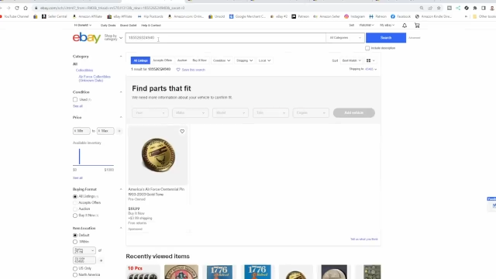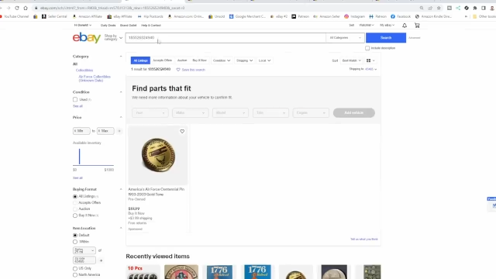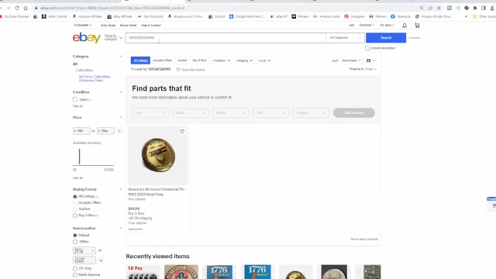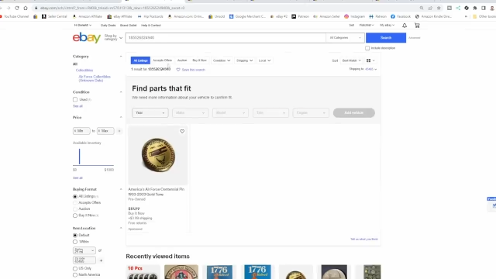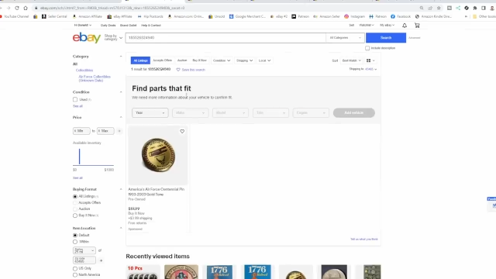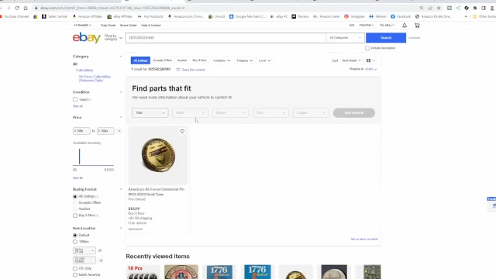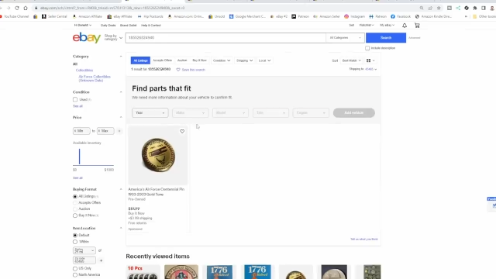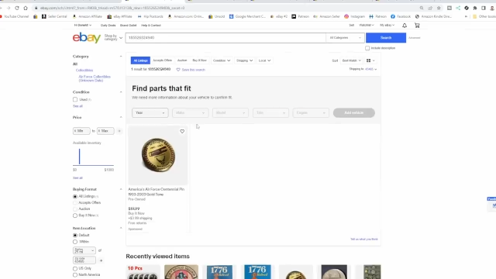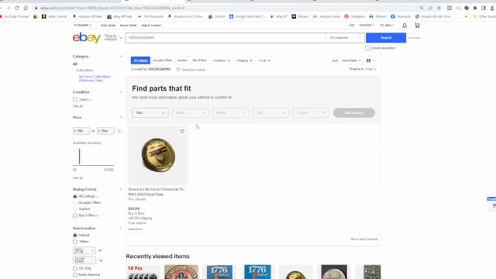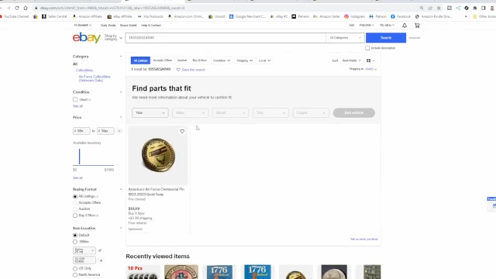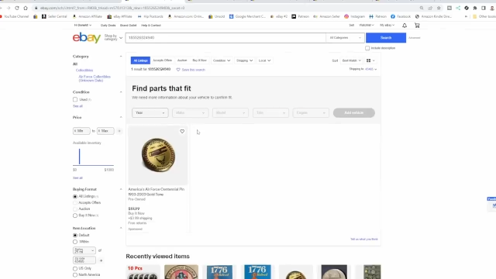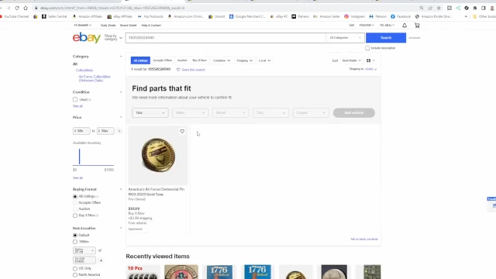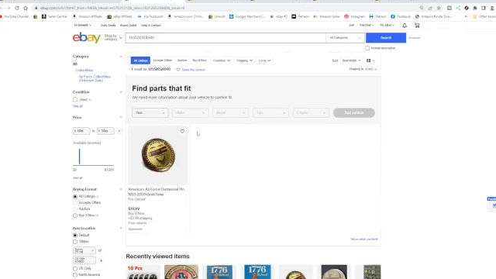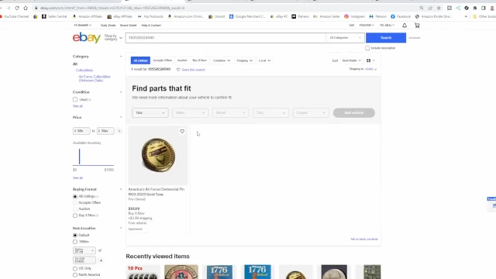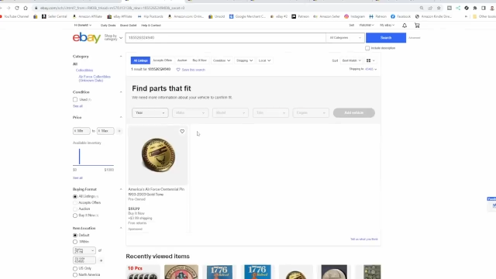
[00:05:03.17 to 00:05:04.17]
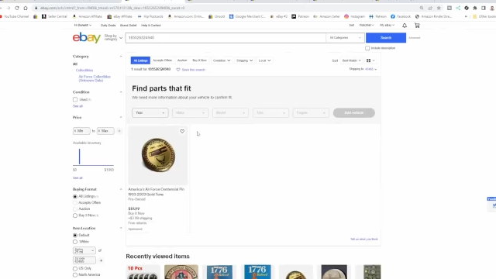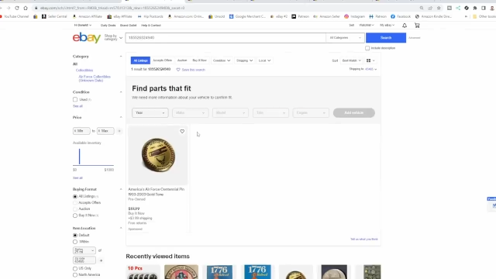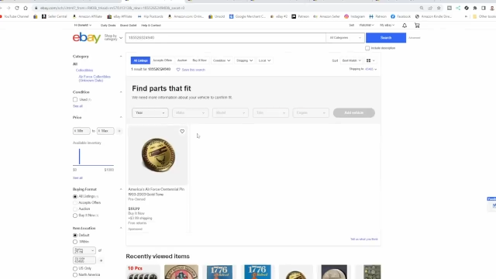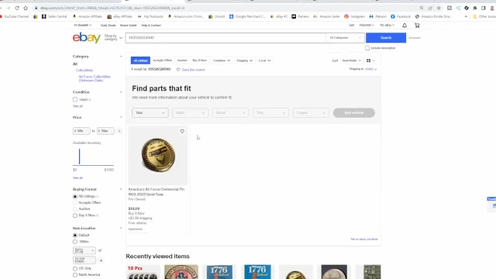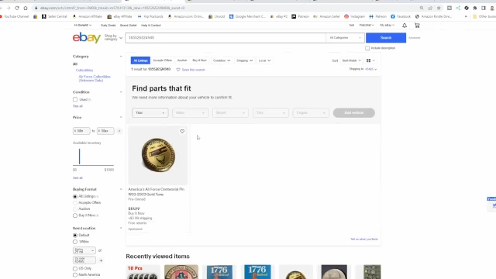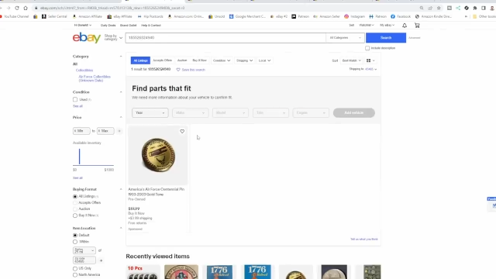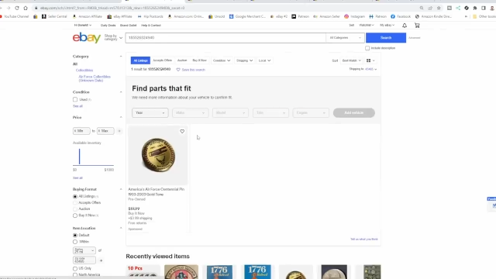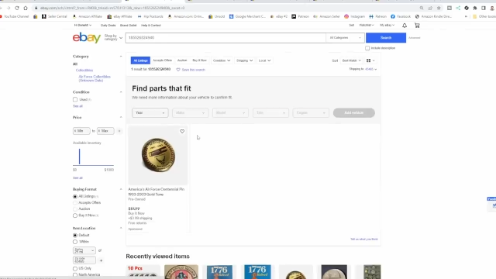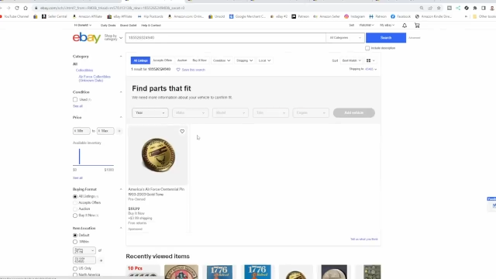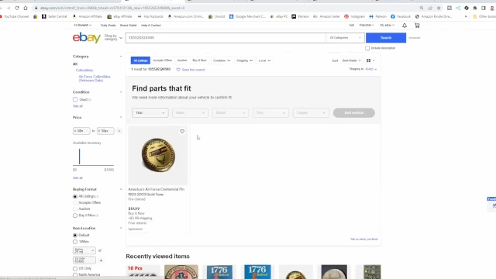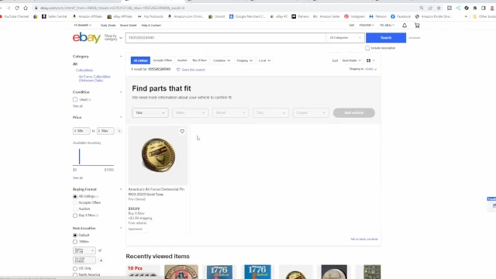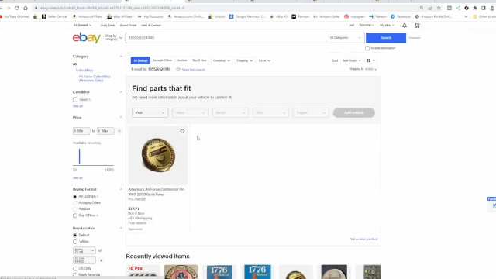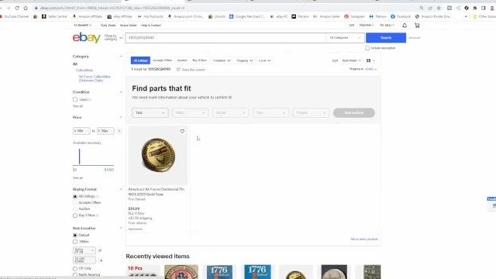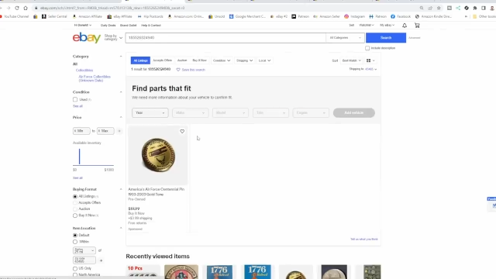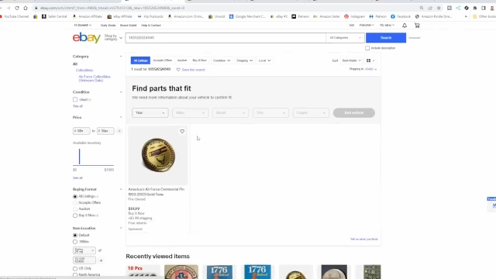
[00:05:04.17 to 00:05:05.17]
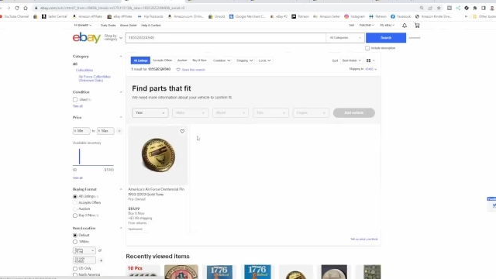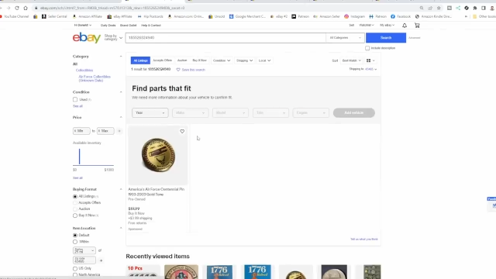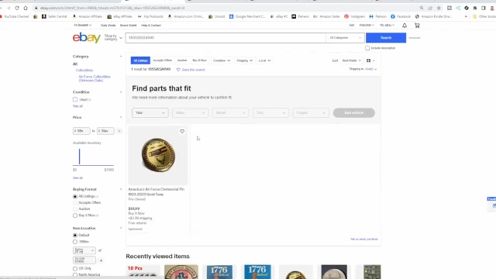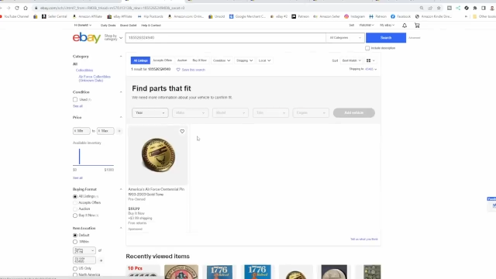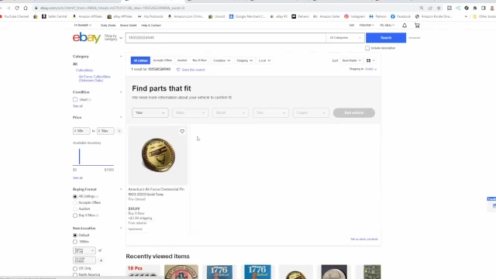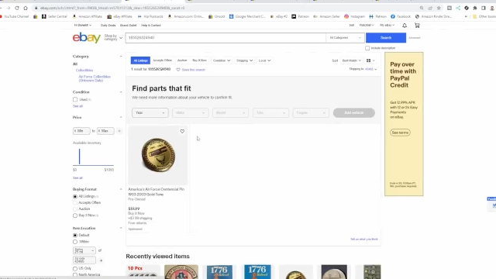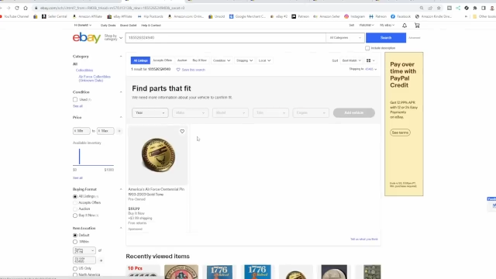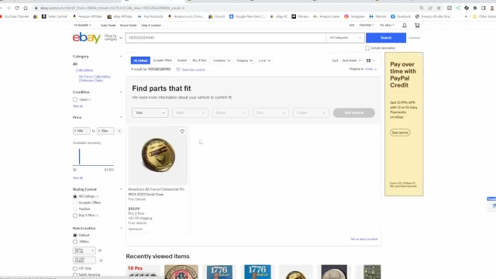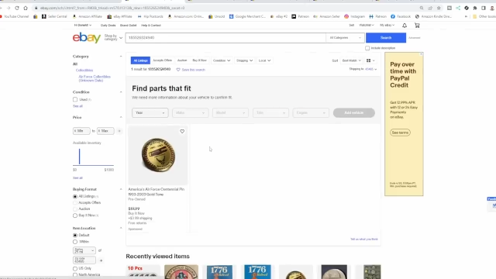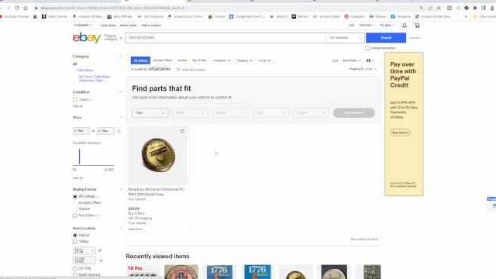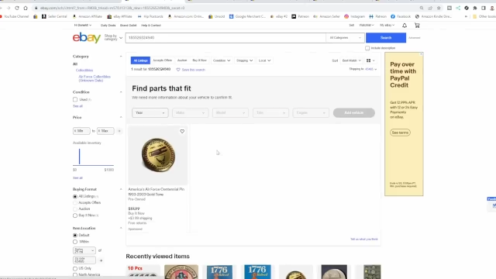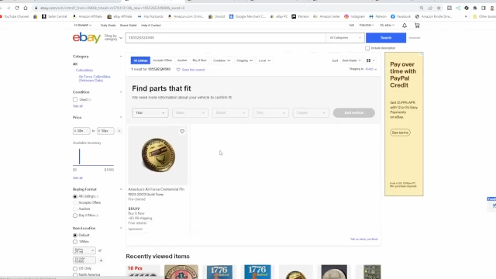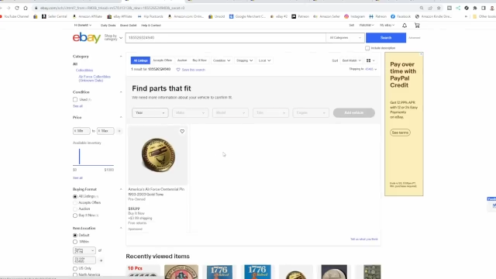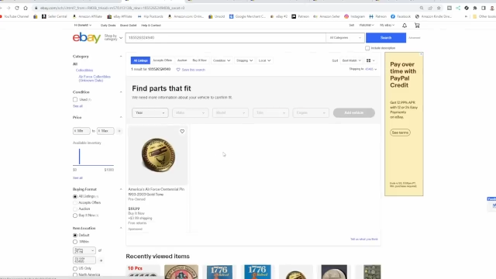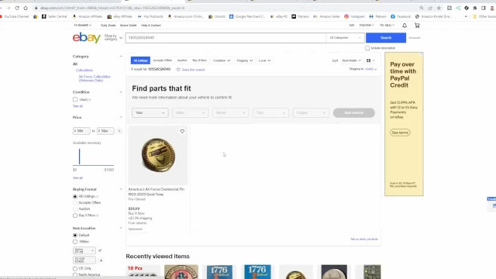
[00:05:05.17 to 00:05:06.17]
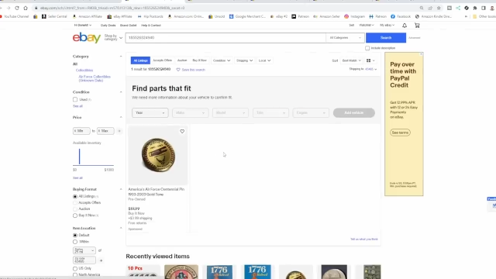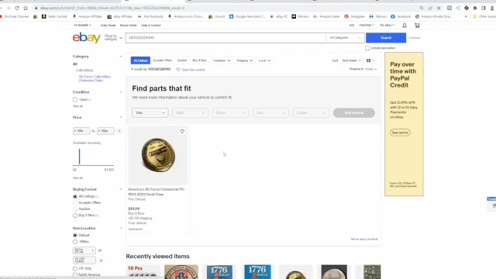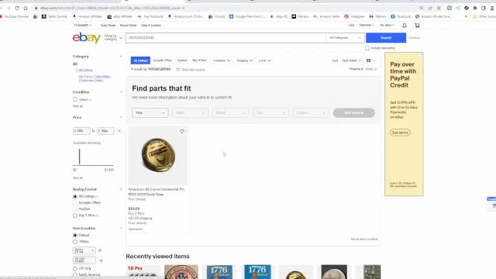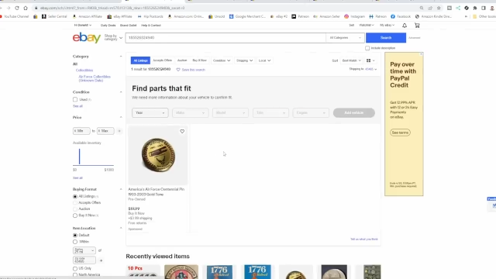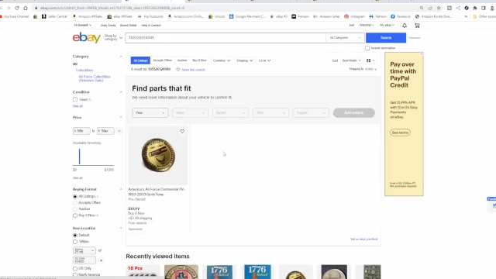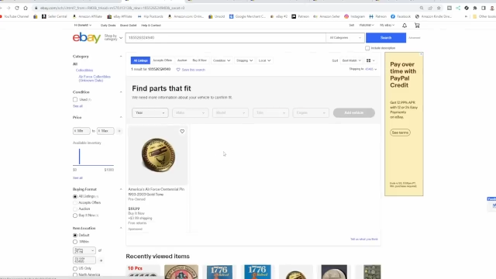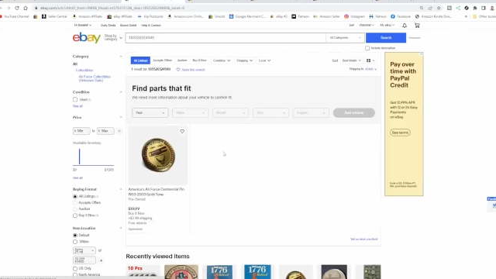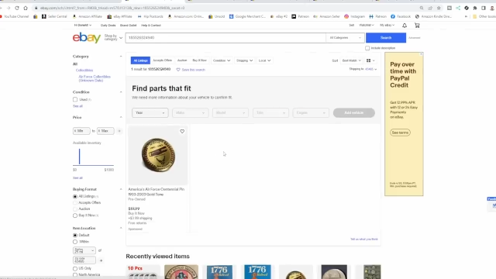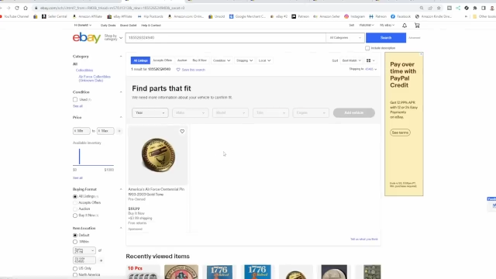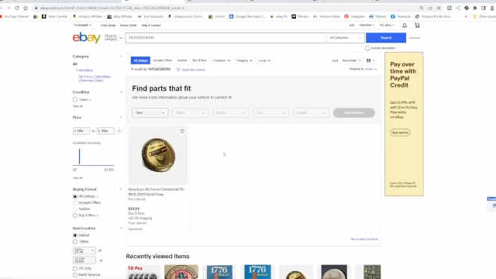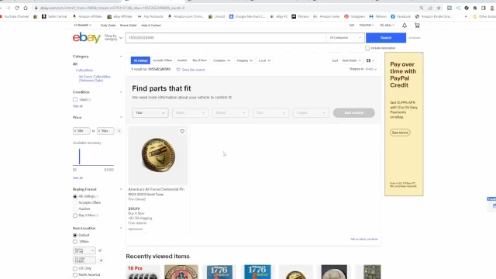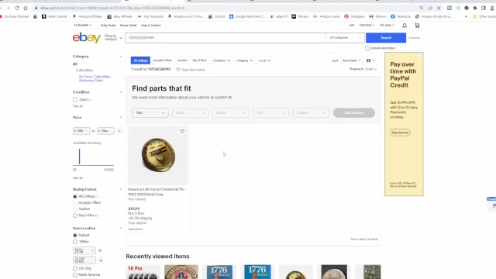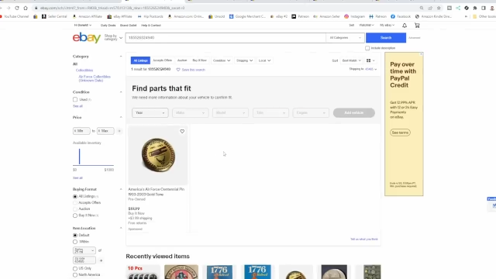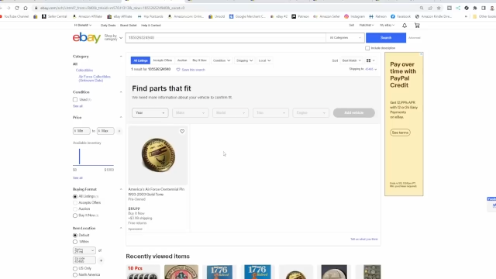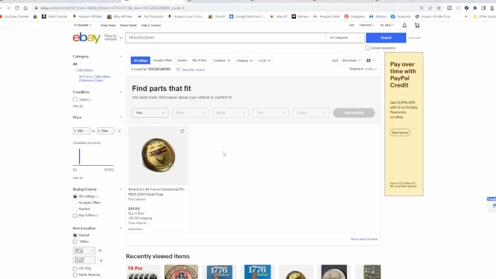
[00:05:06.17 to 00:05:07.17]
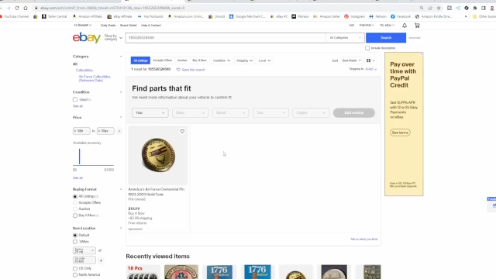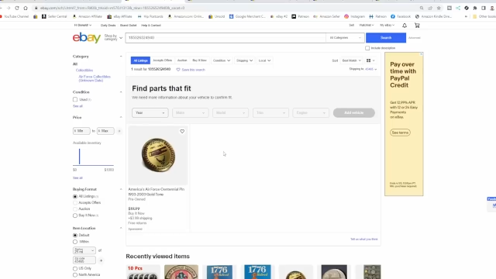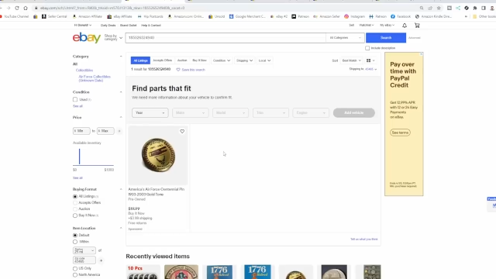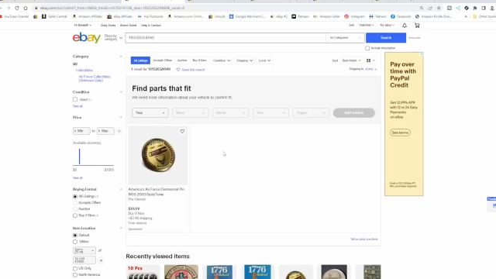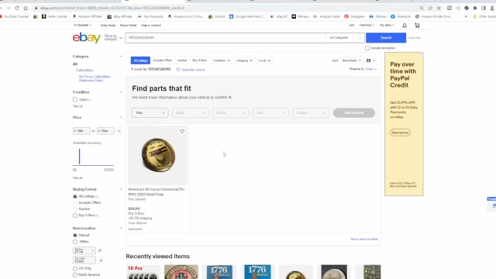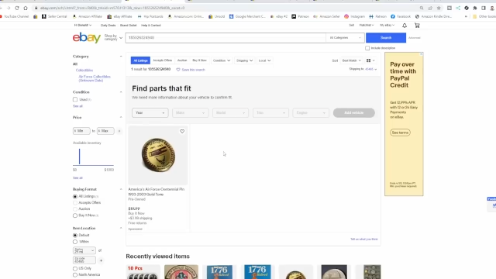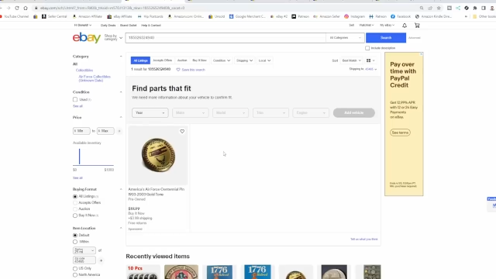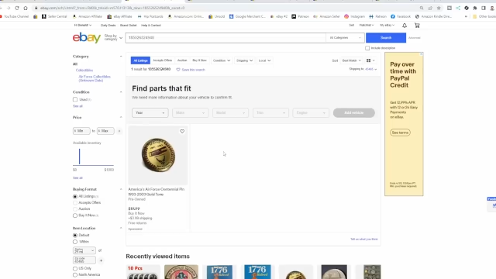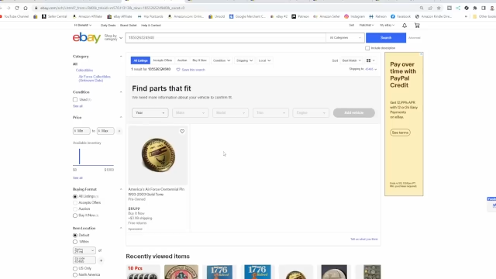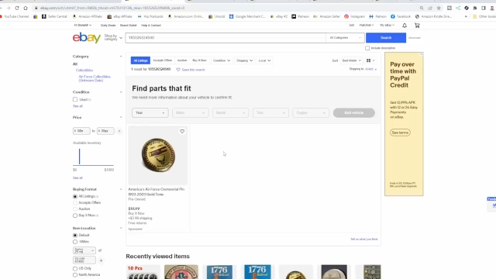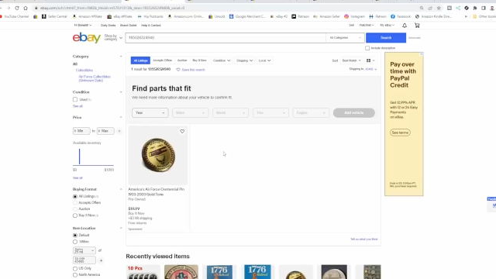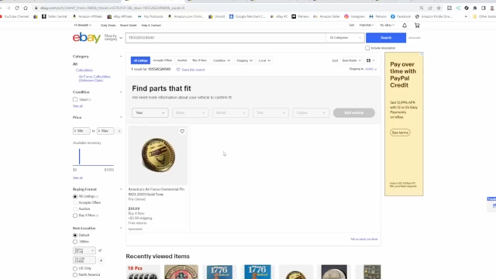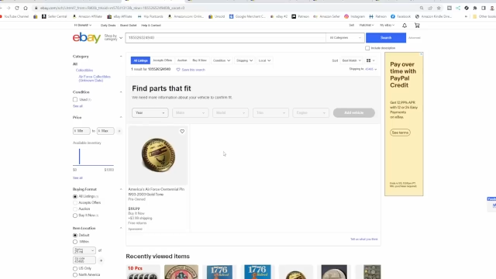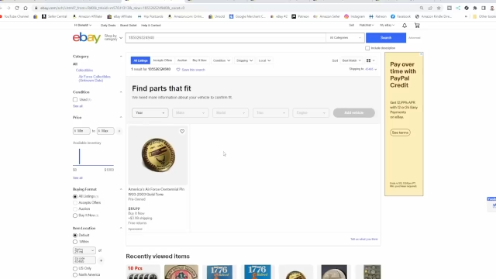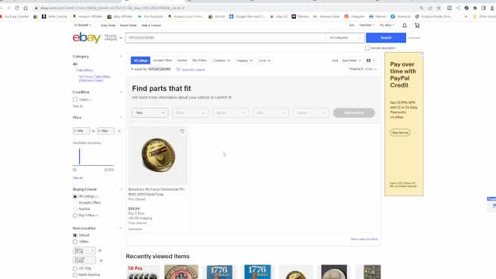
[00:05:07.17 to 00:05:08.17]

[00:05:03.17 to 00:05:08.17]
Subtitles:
(no speaker visible)